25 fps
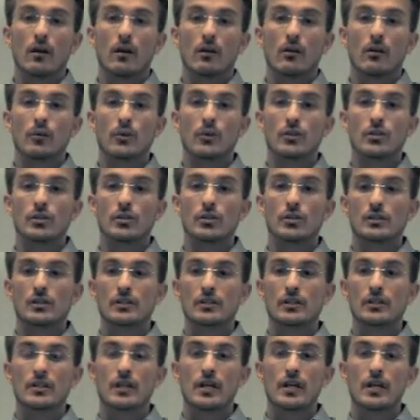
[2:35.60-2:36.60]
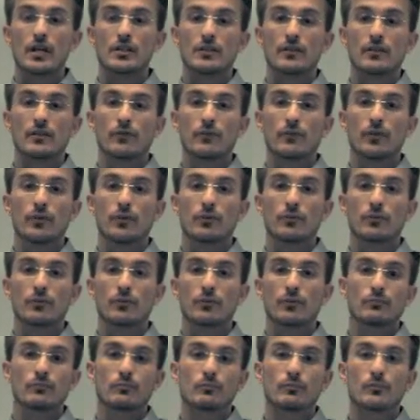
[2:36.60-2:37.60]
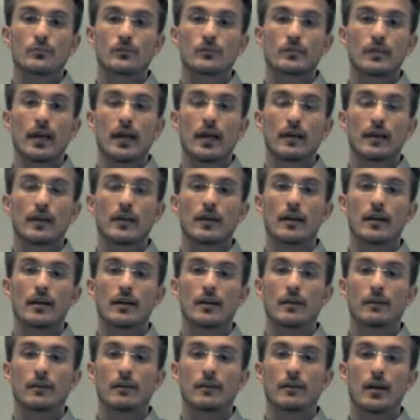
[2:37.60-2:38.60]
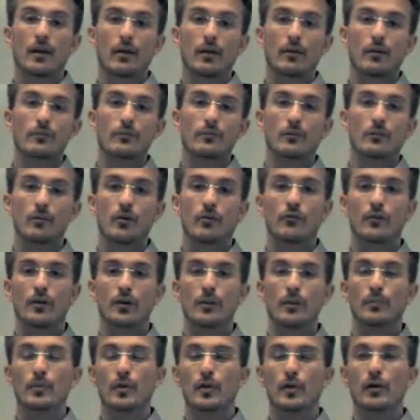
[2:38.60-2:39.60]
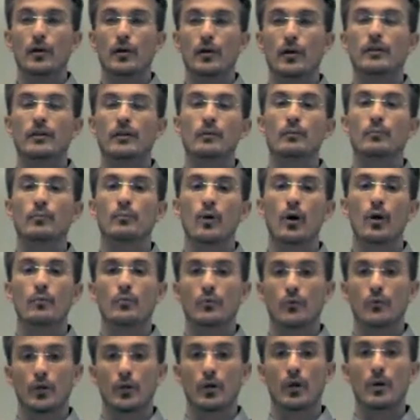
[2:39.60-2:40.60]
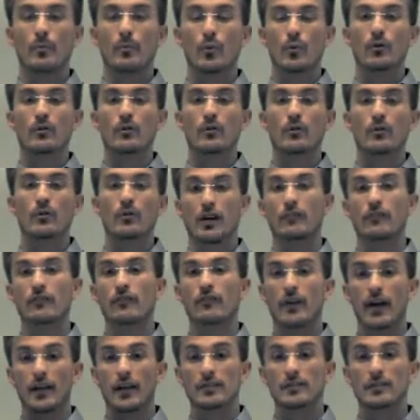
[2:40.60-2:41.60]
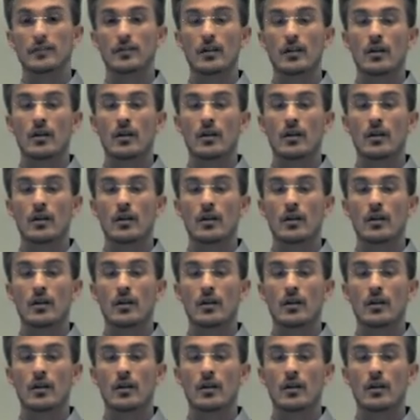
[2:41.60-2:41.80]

Which in this case, if you take a kid and tell him go read a book, he probably will get bored very fast.